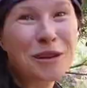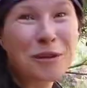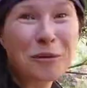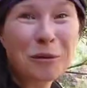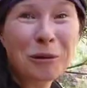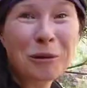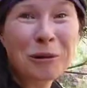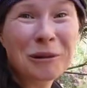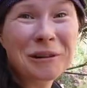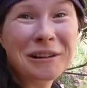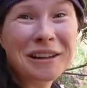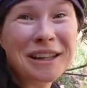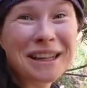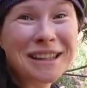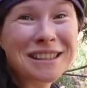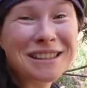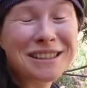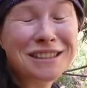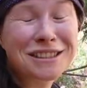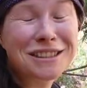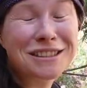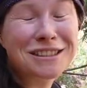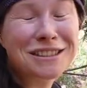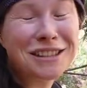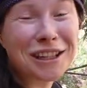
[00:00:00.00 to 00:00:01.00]
The water is
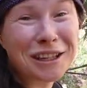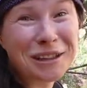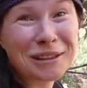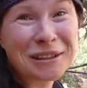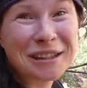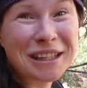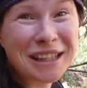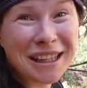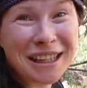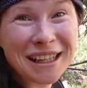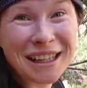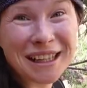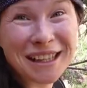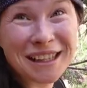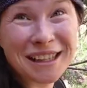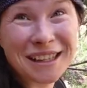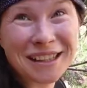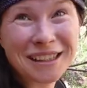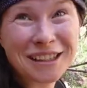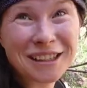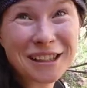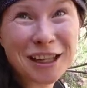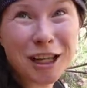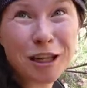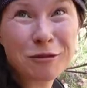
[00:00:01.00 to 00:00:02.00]
so clear.
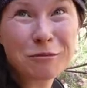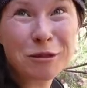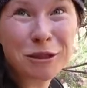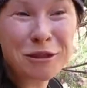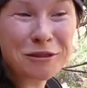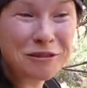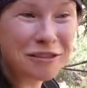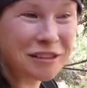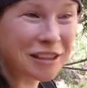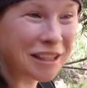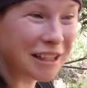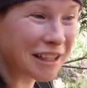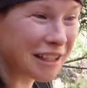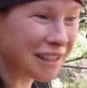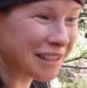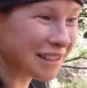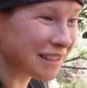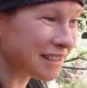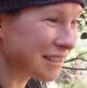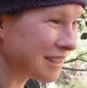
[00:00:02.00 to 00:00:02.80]
Look how beautiful it is.